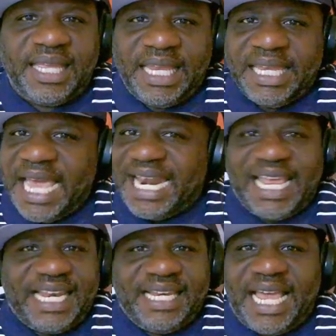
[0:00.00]
not
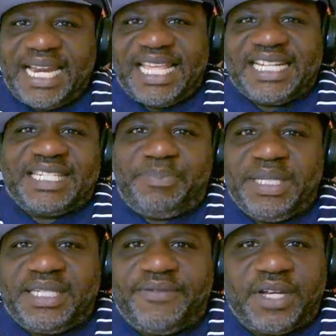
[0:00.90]
at the
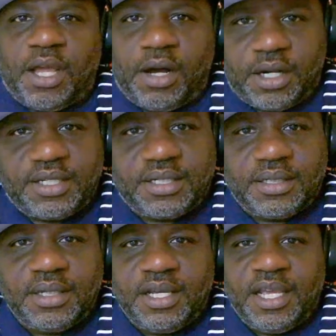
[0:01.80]
expense of a loss.
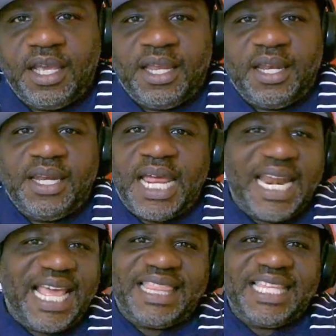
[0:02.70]
Not
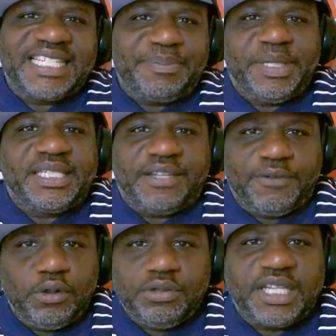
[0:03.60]
at the expense of
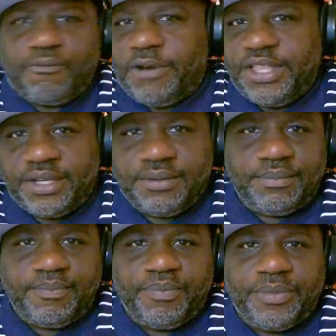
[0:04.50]
losing rhythm.
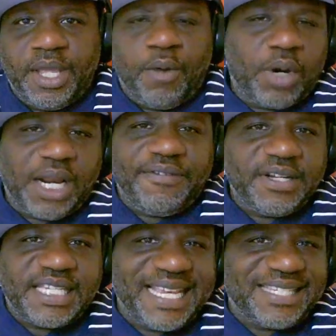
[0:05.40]
Whatever
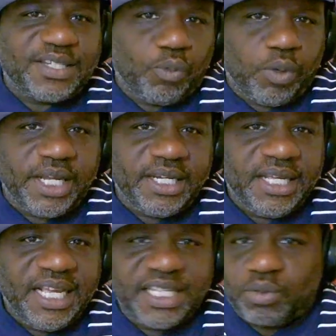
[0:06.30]
it takes to win
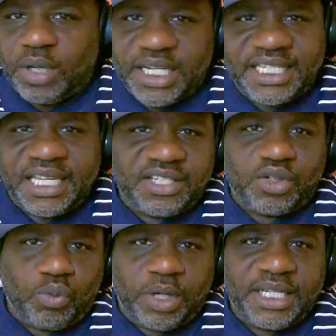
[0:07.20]
is what it takes
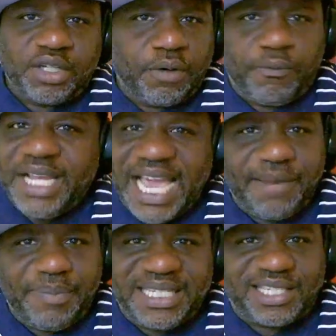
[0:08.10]
to win. So if we got
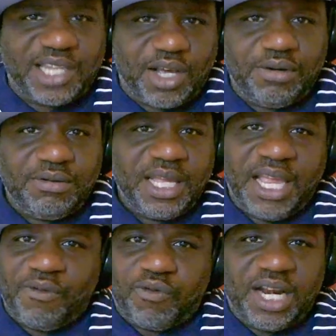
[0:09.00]
to be slow
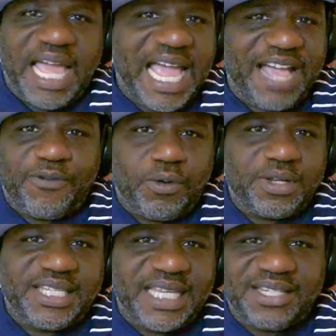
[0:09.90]
and run a
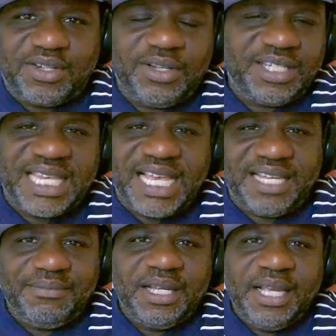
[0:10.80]
half-court sets all the time,
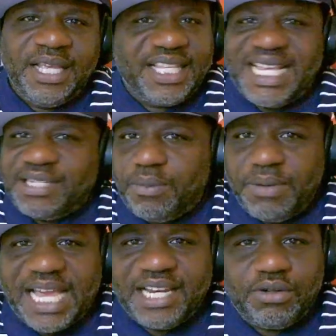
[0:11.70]
then that's what
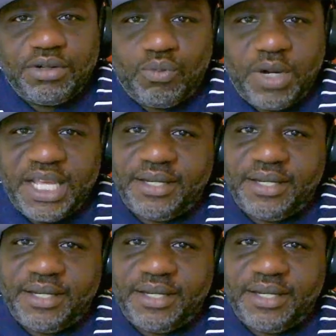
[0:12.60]
we got to do to win.